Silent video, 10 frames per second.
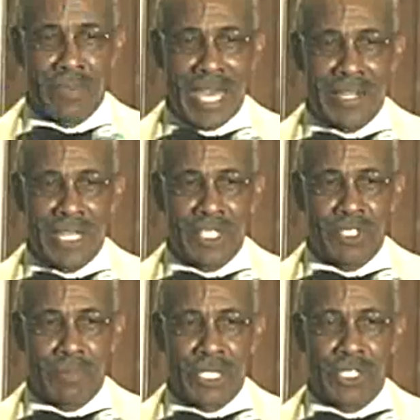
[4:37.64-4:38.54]
of that
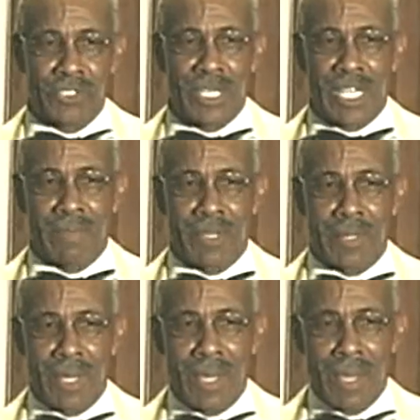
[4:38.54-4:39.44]
nature, but just think of the
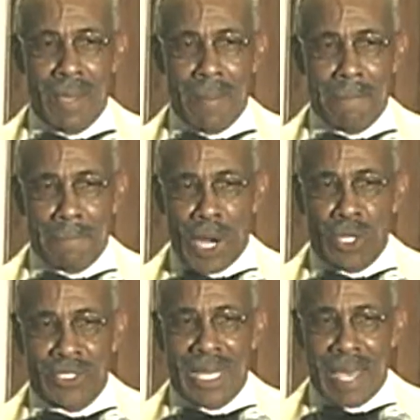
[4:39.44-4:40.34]

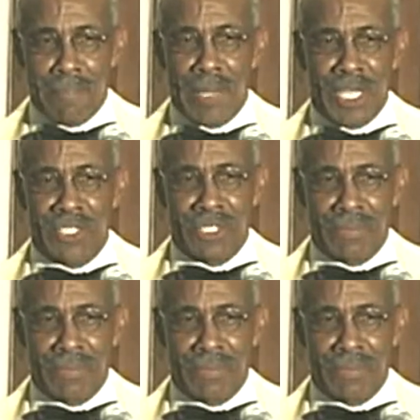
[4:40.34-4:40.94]
multi-millions